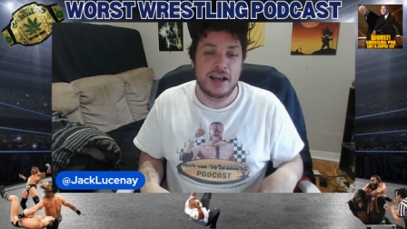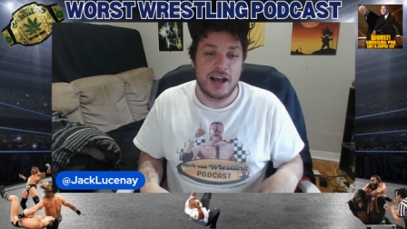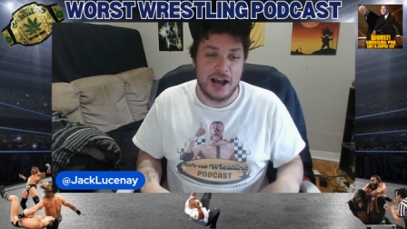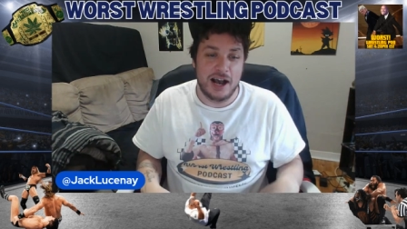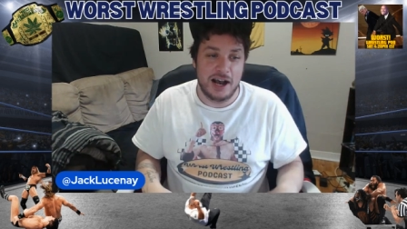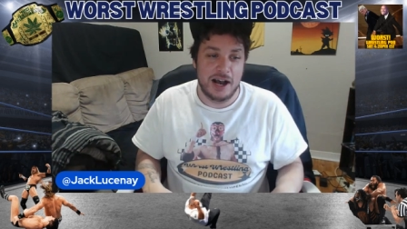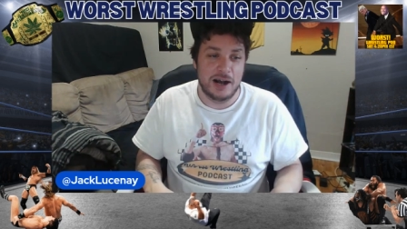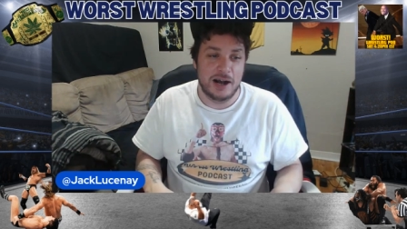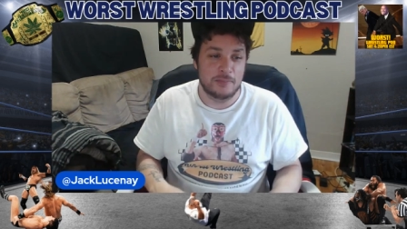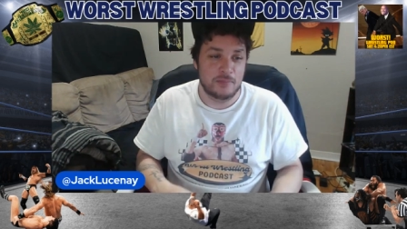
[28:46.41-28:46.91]

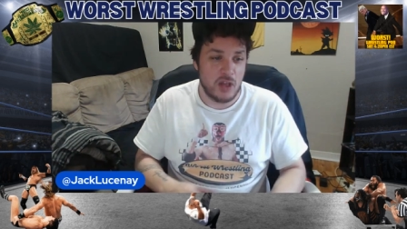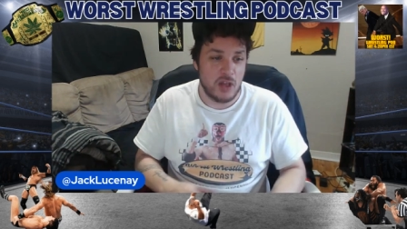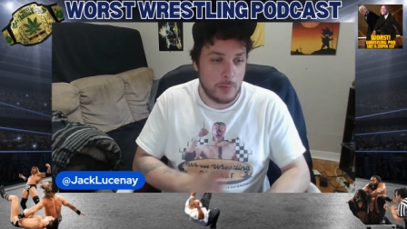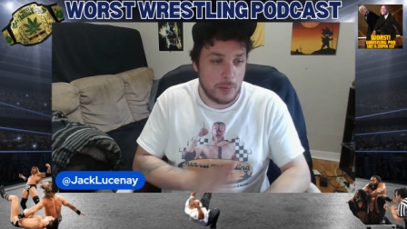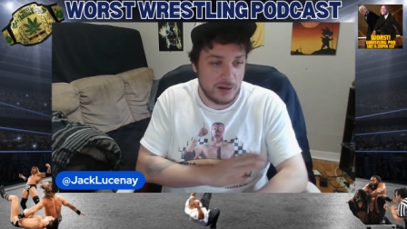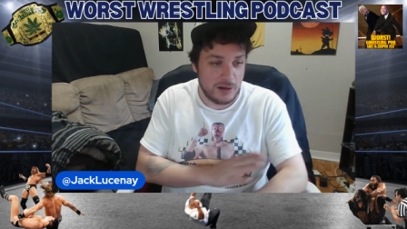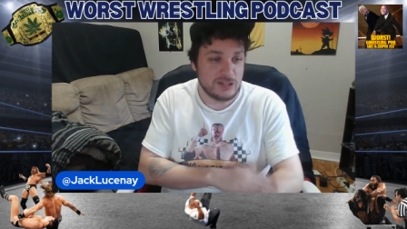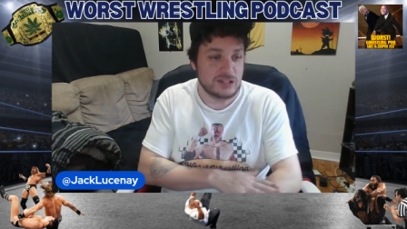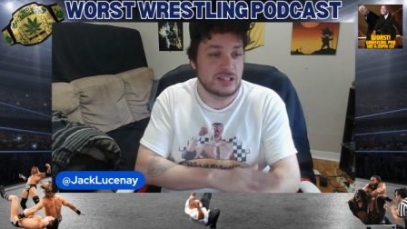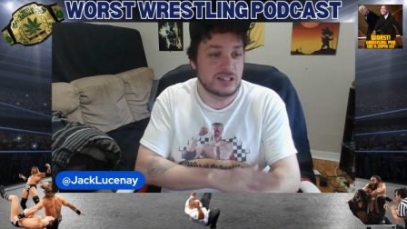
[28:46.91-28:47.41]
A
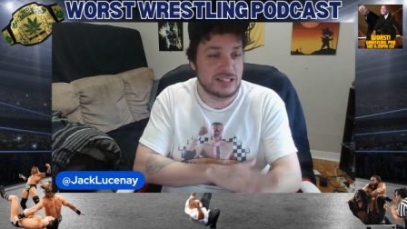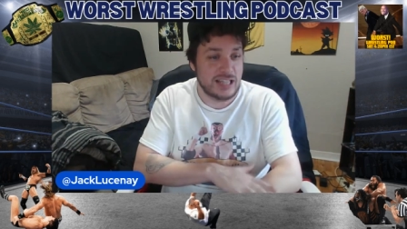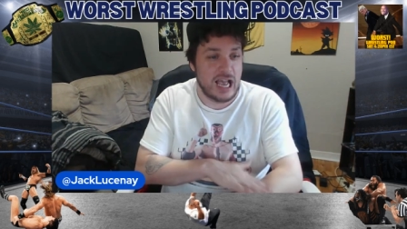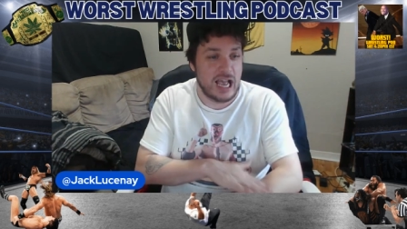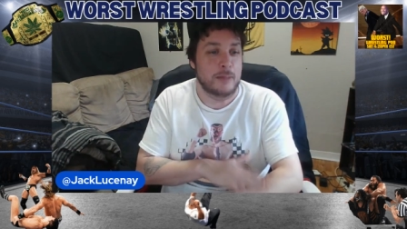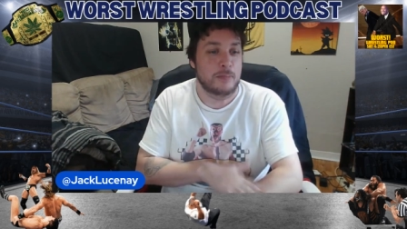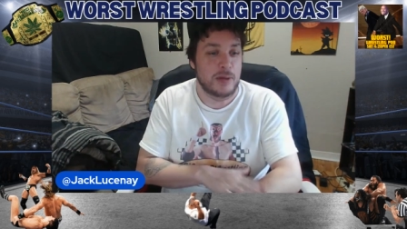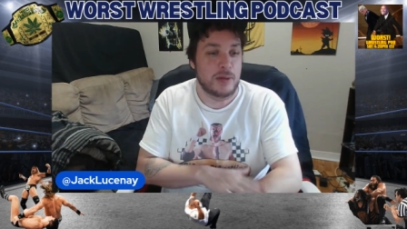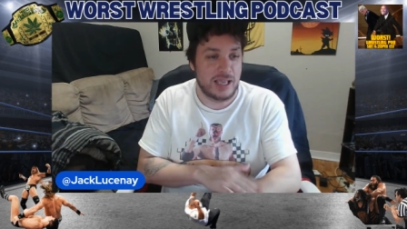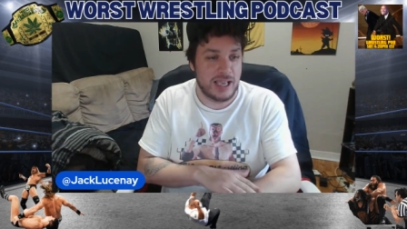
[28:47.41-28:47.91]
person
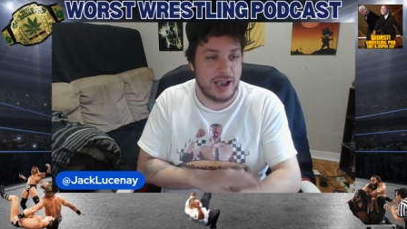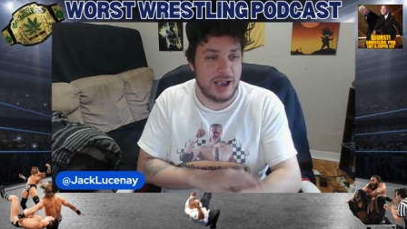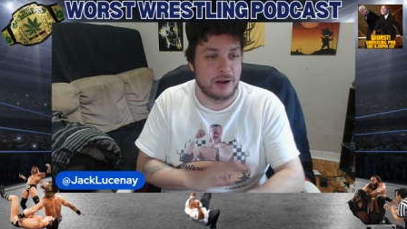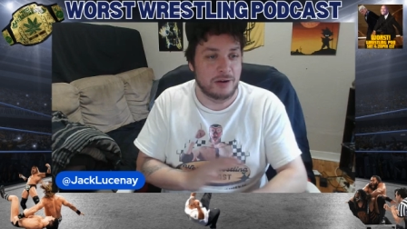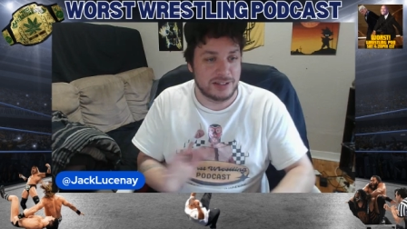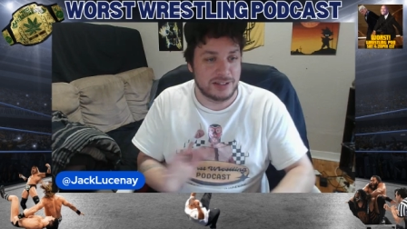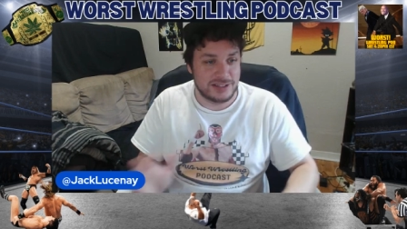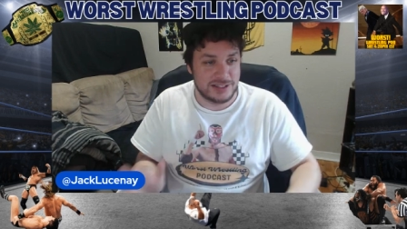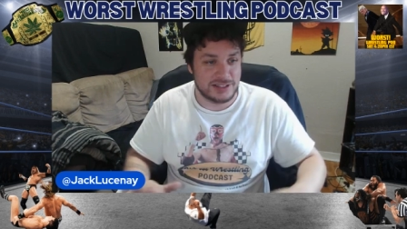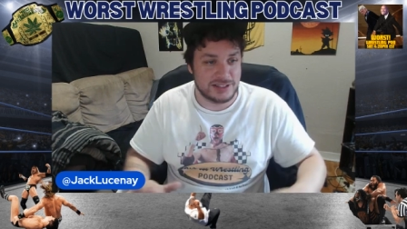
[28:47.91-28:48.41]
tapping
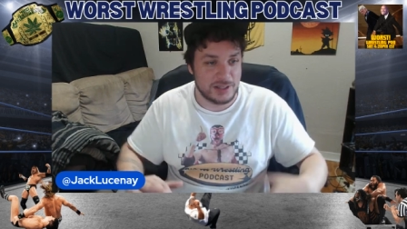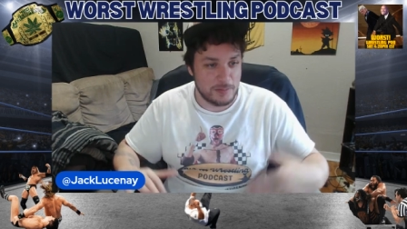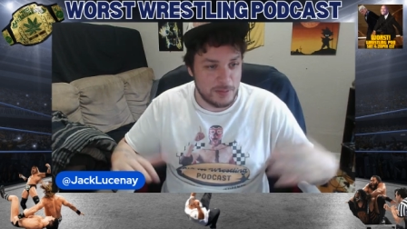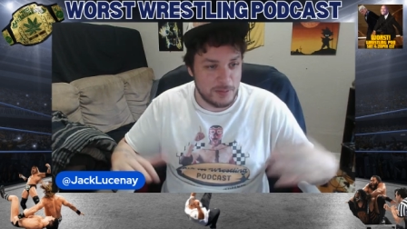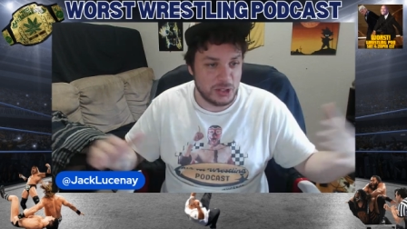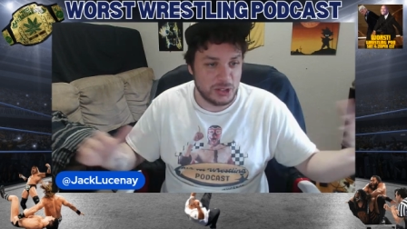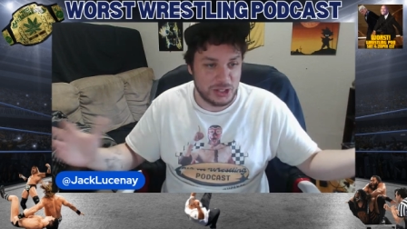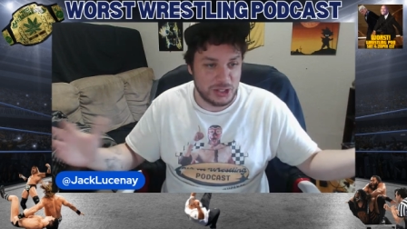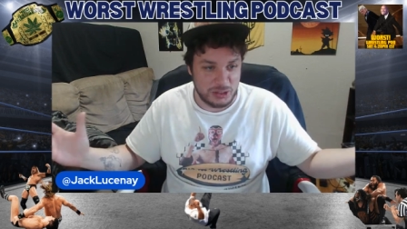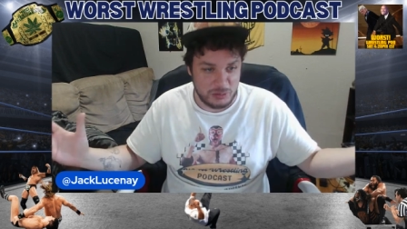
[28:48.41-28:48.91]
out is a
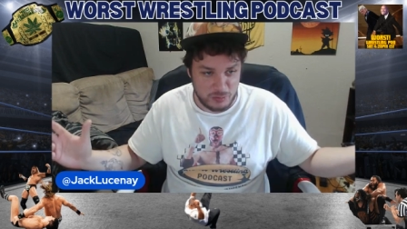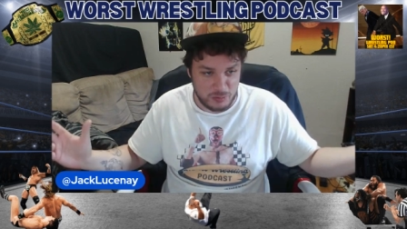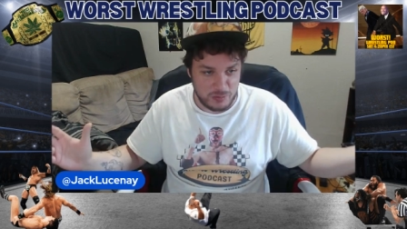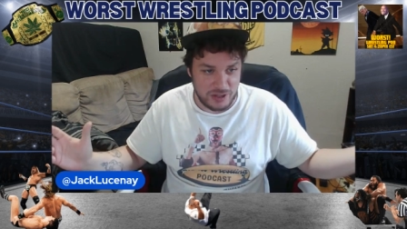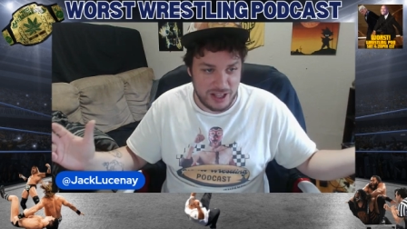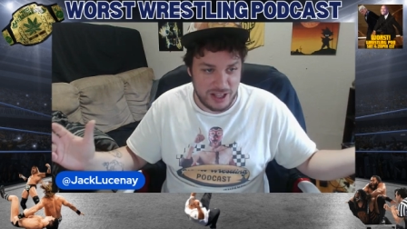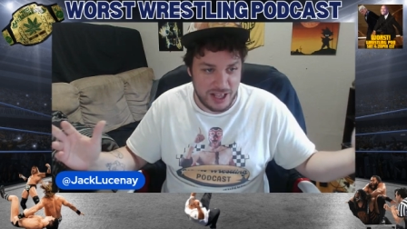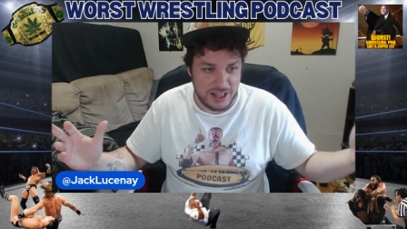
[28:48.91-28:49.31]
submission.